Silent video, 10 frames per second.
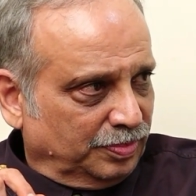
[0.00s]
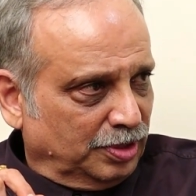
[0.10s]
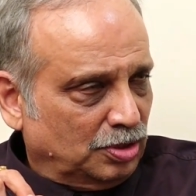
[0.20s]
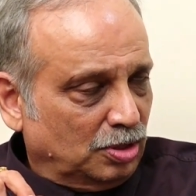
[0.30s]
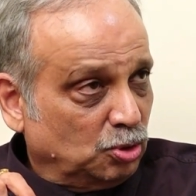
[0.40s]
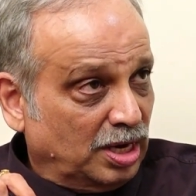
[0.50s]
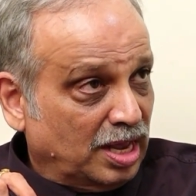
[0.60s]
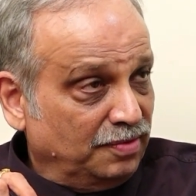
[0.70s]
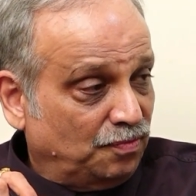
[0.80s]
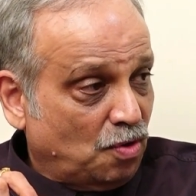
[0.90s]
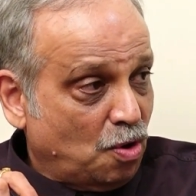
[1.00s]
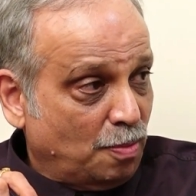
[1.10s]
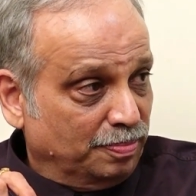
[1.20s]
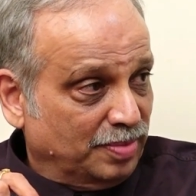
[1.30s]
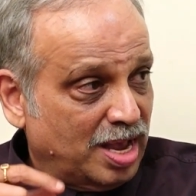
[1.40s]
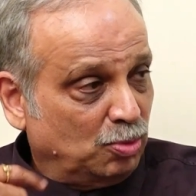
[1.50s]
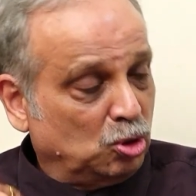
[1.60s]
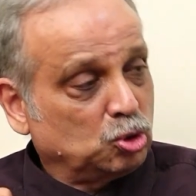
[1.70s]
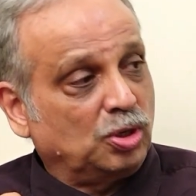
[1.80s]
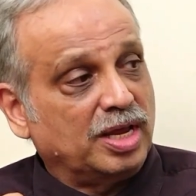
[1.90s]
He's also a life form. I am
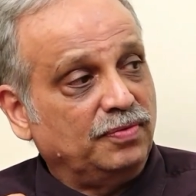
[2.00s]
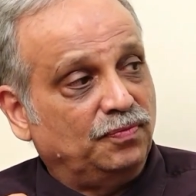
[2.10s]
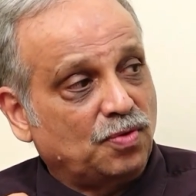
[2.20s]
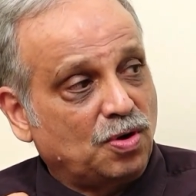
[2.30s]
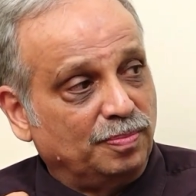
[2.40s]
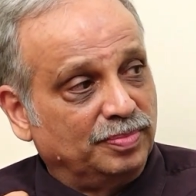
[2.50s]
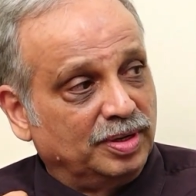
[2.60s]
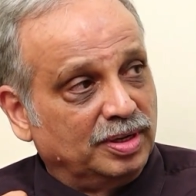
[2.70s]
also a life form.